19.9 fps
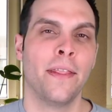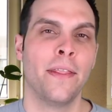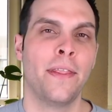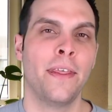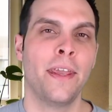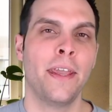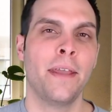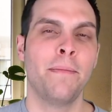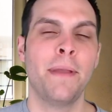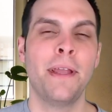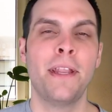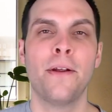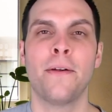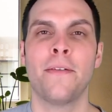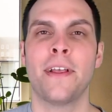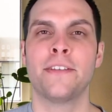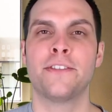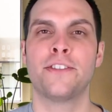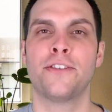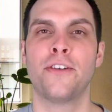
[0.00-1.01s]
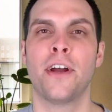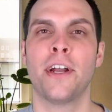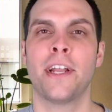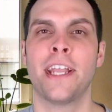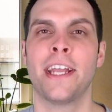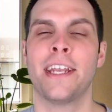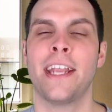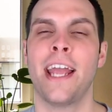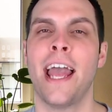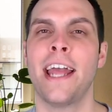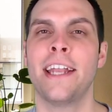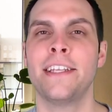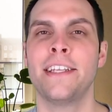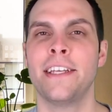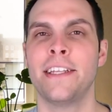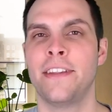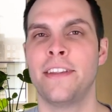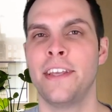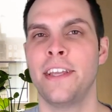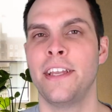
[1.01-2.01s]
The meteor that struck and
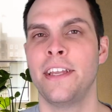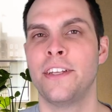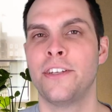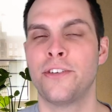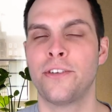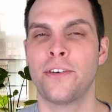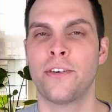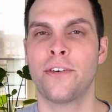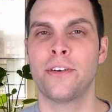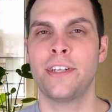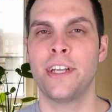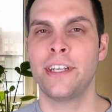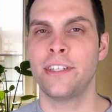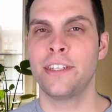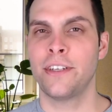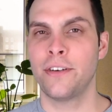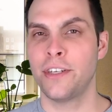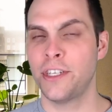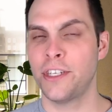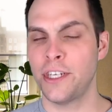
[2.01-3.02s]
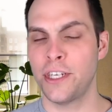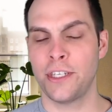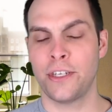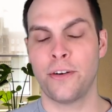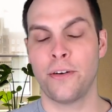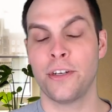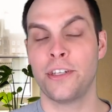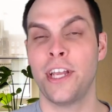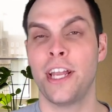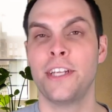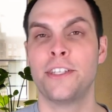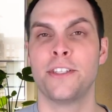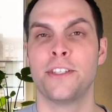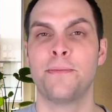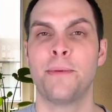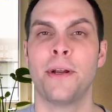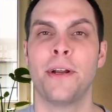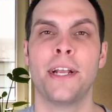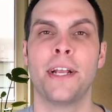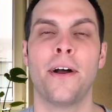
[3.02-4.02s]
ended the Cretaceous
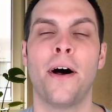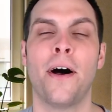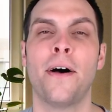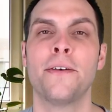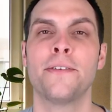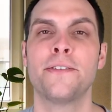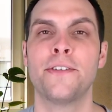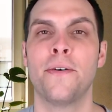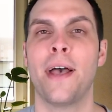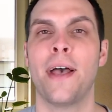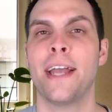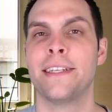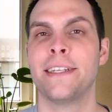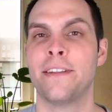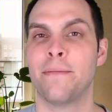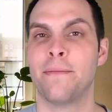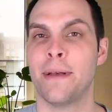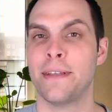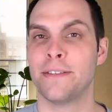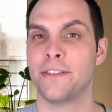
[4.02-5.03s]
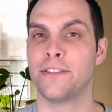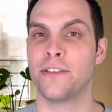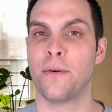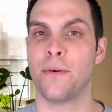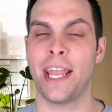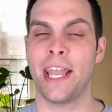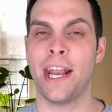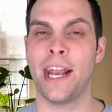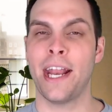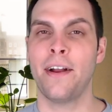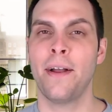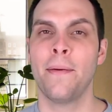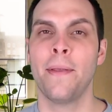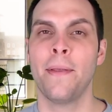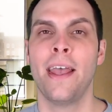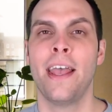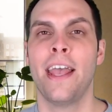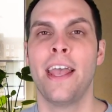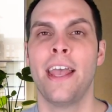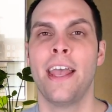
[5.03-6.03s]
period also ended the Mesozoic era.
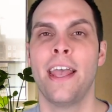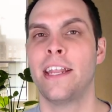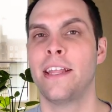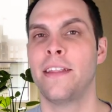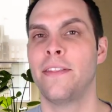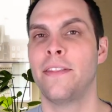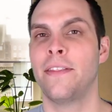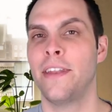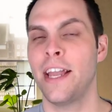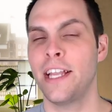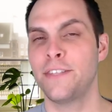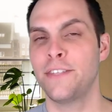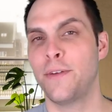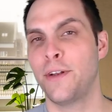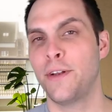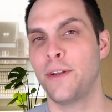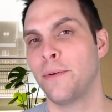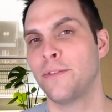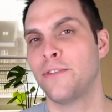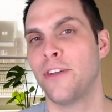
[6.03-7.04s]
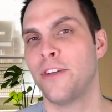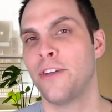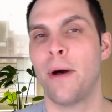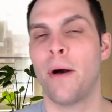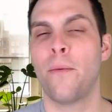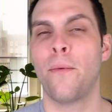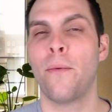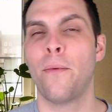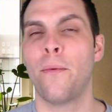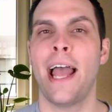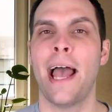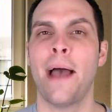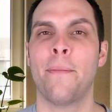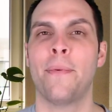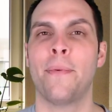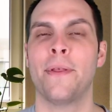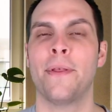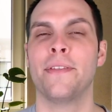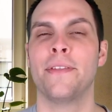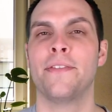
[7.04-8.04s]
And in the next video, we'll talk about what
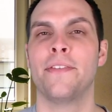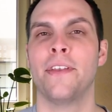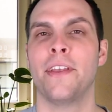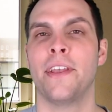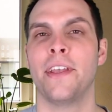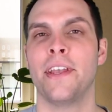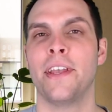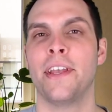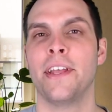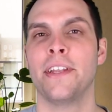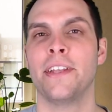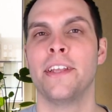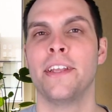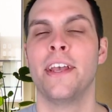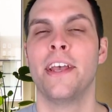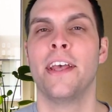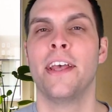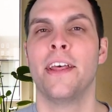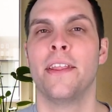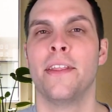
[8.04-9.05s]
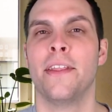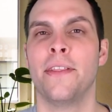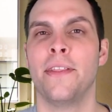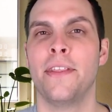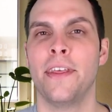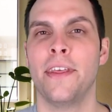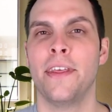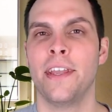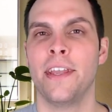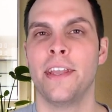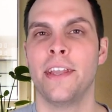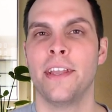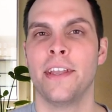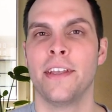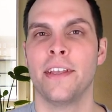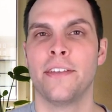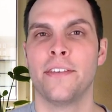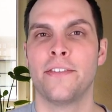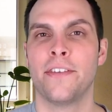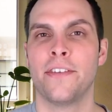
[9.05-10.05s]
happens in the
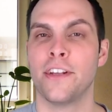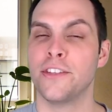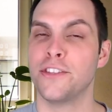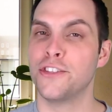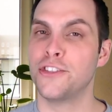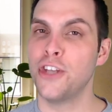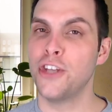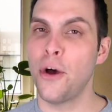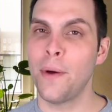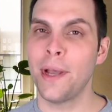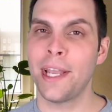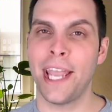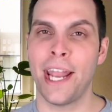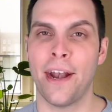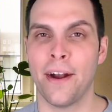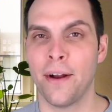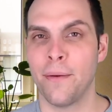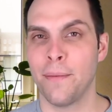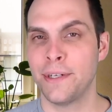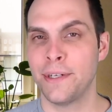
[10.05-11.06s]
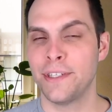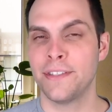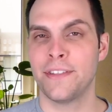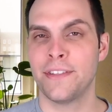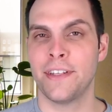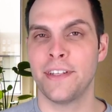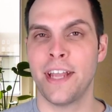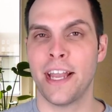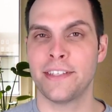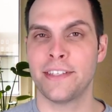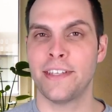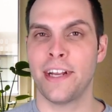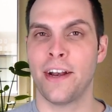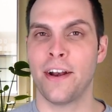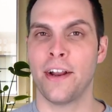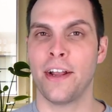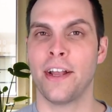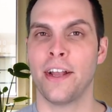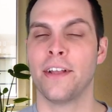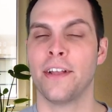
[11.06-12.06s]
Cenozoic era, which is the next
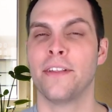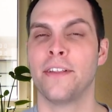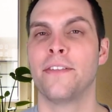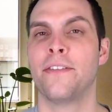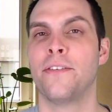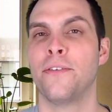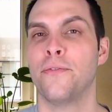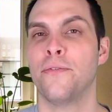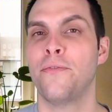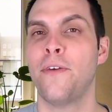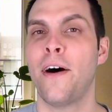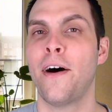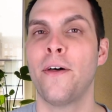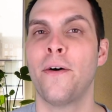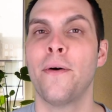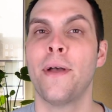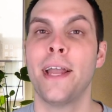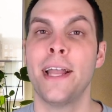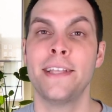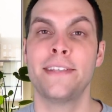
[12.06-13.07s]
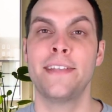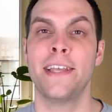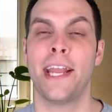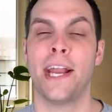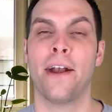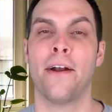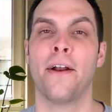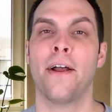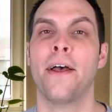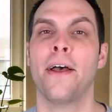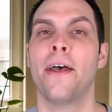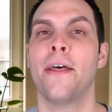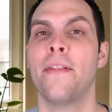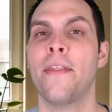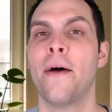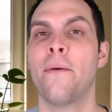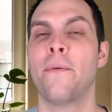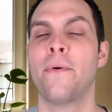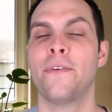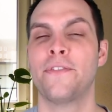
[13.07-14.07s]
era to follow is the era
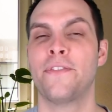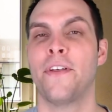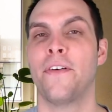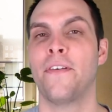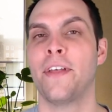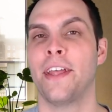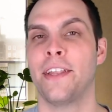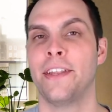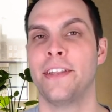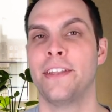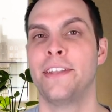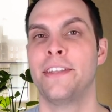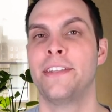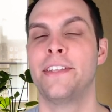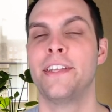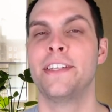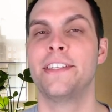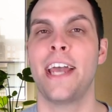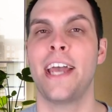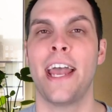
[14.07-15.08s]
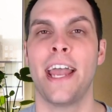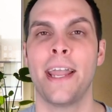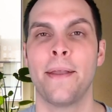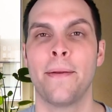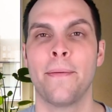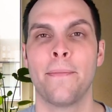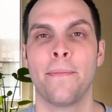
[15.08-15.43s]
that we're still in today.